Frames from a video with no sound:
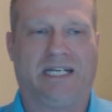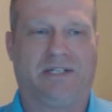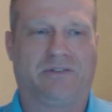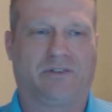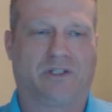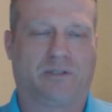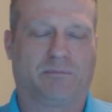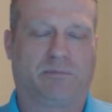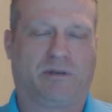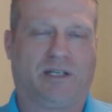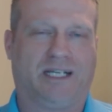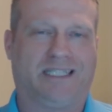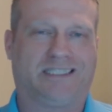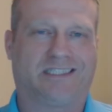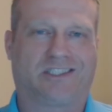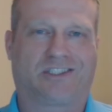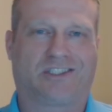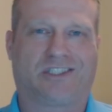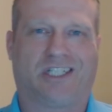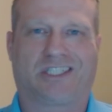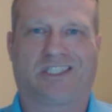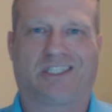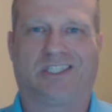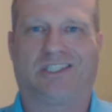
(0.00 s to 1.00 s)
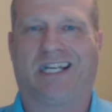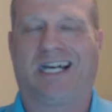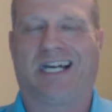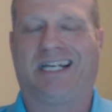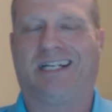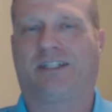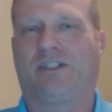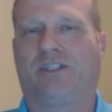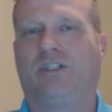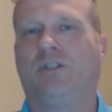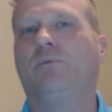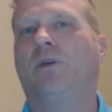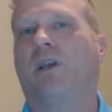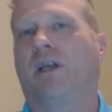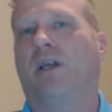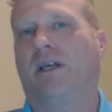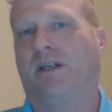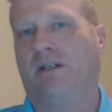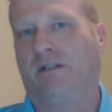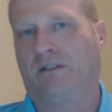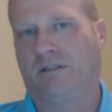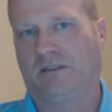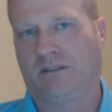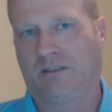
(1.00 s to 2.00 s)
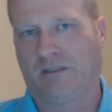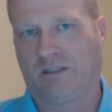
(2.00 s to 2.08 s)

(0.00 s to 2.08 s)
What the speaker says: to replace a suction line accumulator,